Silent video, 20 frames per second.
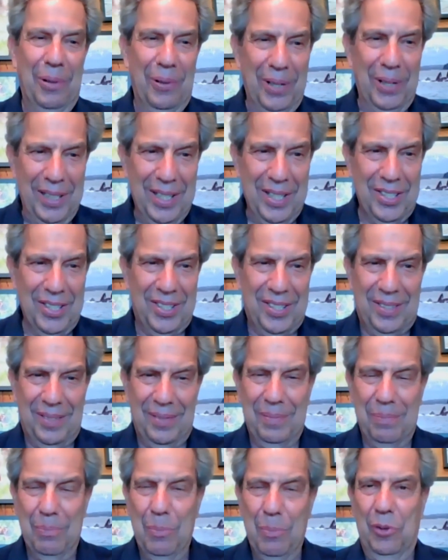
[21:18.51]
We were in this
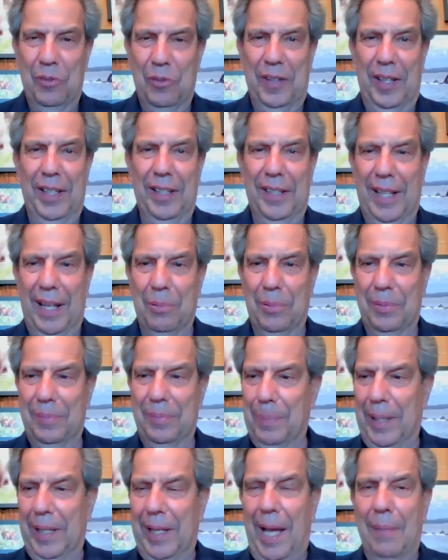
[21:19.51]
movie
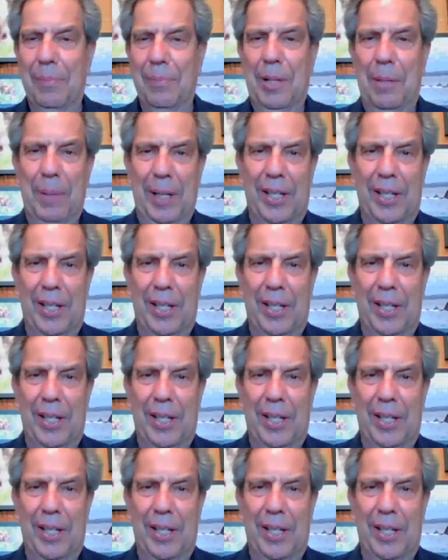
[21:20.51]
that became